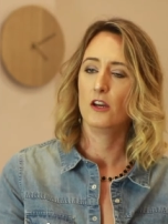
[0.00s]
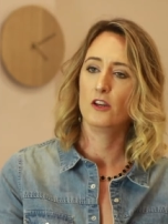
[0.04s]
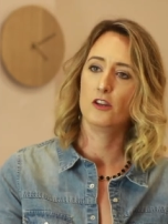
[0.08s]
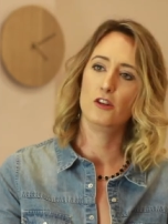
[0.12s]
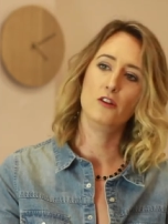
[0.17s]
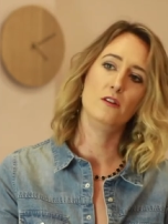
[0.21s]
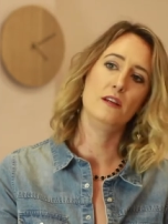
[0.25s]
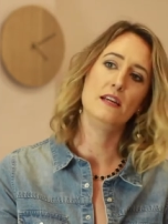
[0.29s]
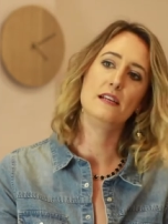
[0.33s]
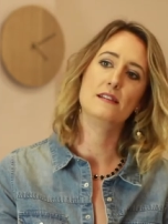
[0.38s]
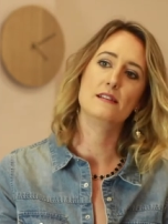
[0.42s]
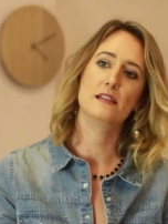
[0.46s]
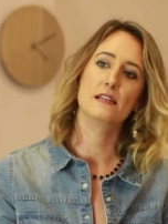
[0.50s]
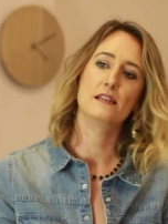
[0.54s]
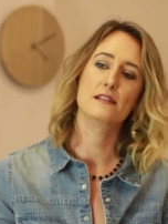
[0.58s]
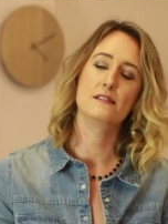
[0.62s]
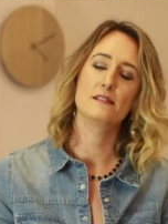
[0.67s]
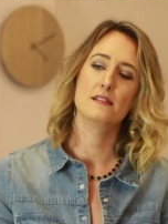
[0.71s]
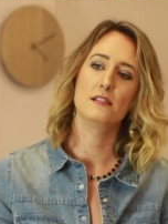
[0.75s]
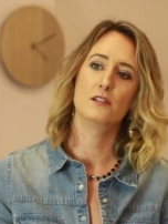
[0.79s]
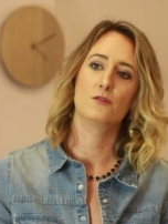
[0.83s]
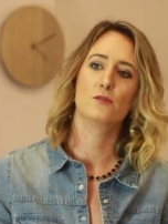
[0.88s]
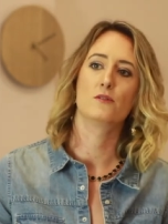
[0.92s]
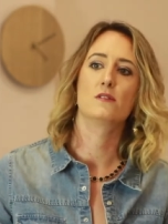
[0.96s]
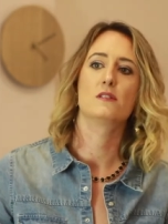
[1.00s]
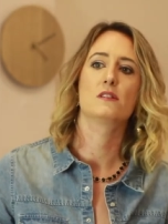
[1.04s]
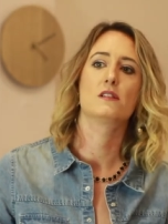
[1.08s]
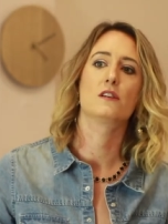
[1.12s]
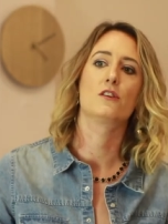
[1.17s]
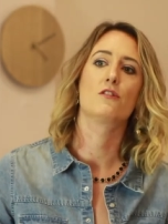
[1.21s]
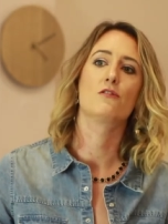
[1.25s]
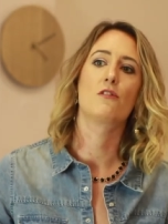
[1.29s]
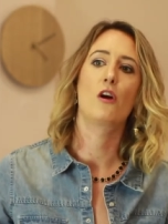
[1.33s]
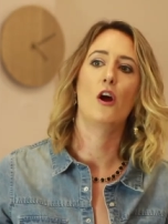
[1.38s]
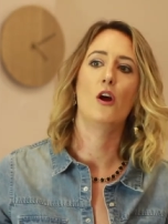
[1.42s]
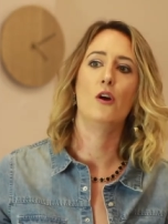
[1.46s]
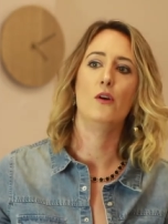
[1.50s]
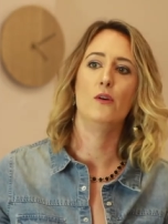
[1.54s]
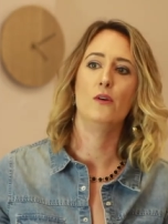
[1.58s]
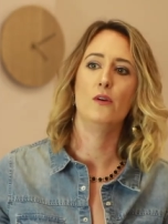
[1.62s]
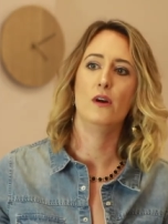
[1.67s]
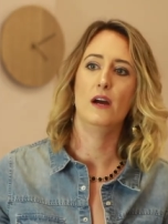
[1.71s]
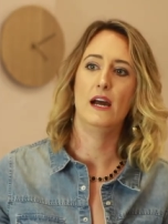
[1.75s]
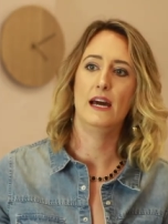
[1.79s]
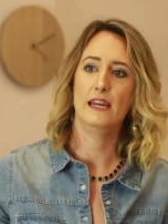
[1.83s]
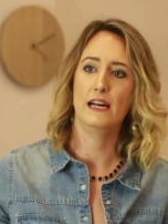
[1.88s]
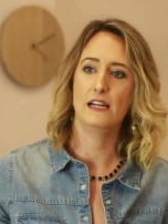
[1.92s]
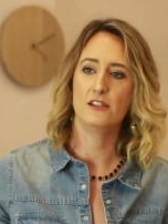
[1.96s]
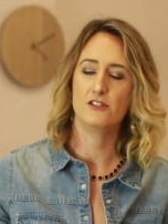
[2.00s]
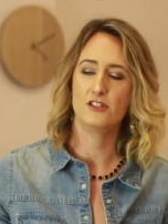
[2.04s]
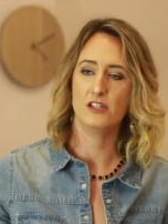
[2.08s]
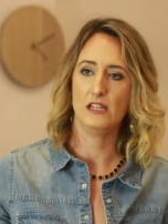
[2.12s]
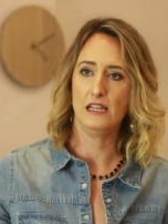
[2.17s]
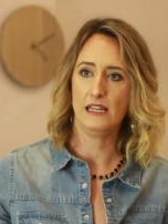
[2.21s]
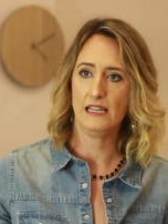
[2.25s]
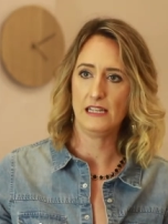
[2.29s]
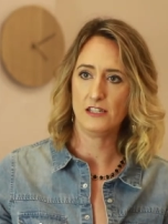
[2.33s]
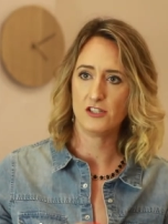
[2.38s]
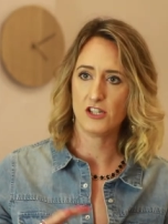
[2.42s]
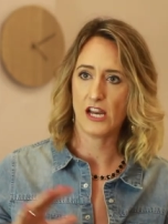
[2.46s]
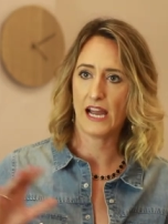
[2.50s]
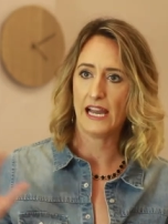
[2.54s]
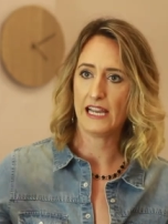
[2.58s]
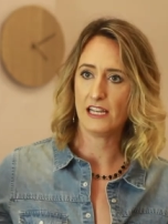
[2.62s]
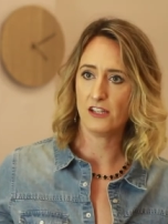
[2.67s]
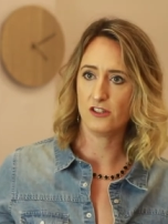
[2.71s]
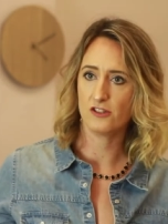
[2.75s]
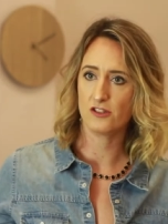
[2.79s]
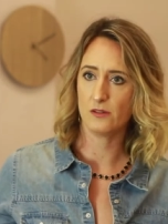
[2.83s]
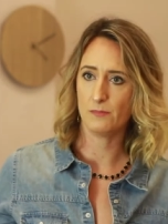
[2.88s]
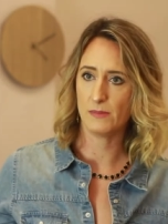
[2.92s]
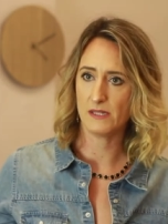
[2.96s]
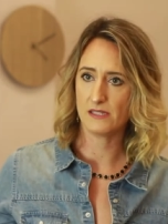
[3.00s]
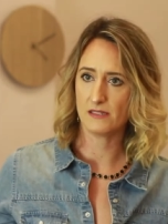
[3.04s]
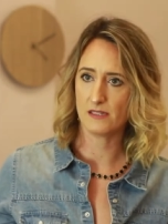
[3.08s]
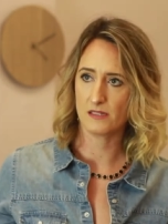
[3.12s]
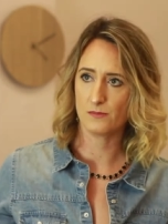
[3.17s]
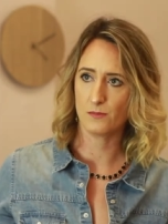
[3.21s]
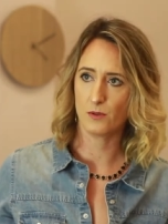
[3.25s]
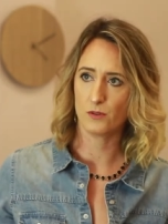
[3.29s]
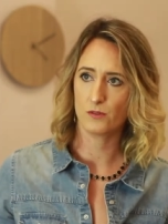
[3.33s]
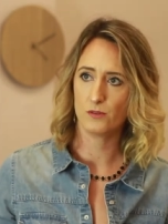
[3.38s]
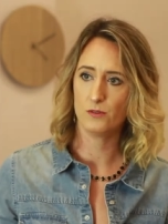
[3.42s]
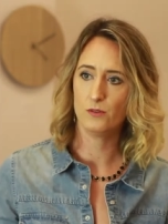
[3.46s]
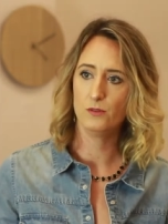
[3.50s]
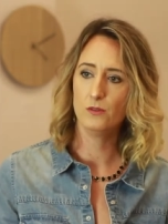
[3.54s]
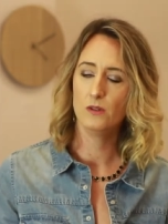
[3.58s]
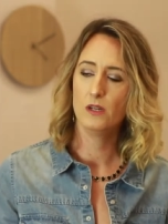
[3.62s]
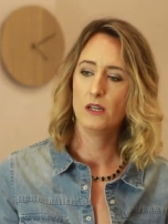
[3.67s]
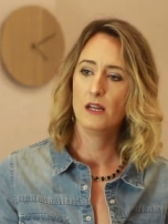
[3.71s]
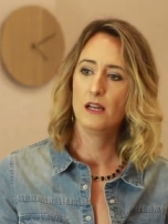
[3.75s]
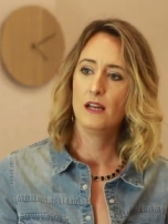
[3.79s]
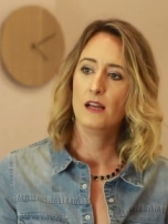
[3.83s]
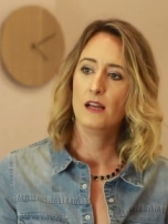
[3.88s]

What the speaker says: you need to listen in order to grow and actually change the business model.